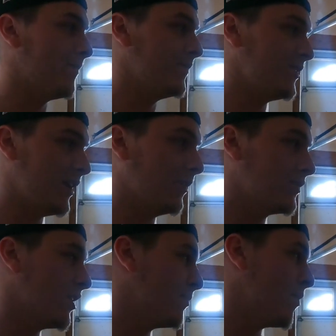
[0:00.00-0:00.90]
Single
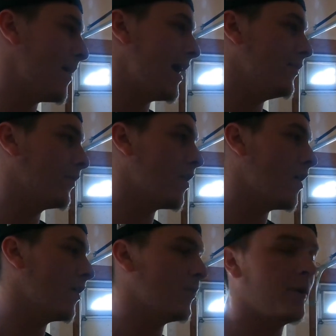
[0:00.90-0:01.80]
turbo manual
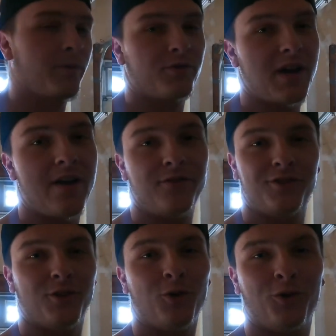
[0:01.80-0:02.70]
car, rear wheel drive,
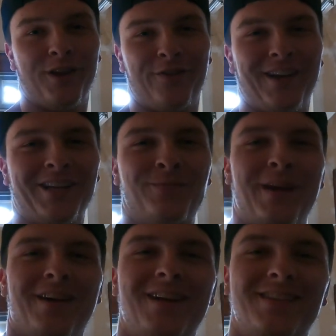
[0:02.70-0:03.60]
just a whole different
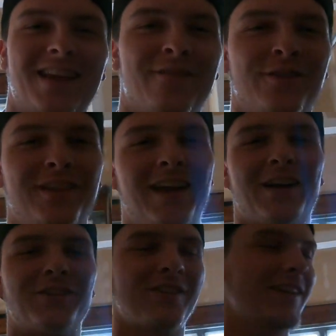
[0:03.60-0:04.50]
experience and everything
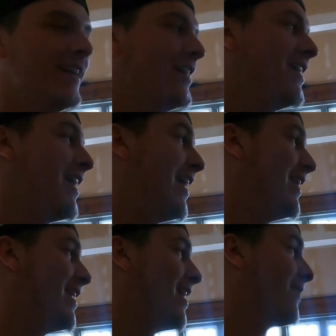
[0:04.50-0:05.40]
else.
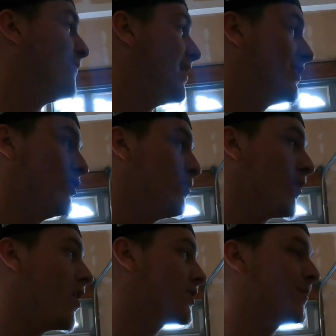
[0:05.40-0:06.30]
And it's
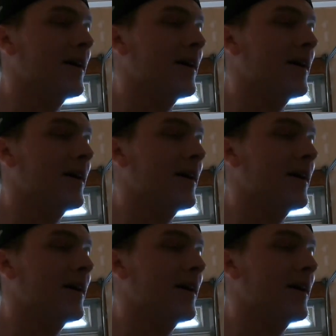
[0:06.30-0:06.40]
super awesome.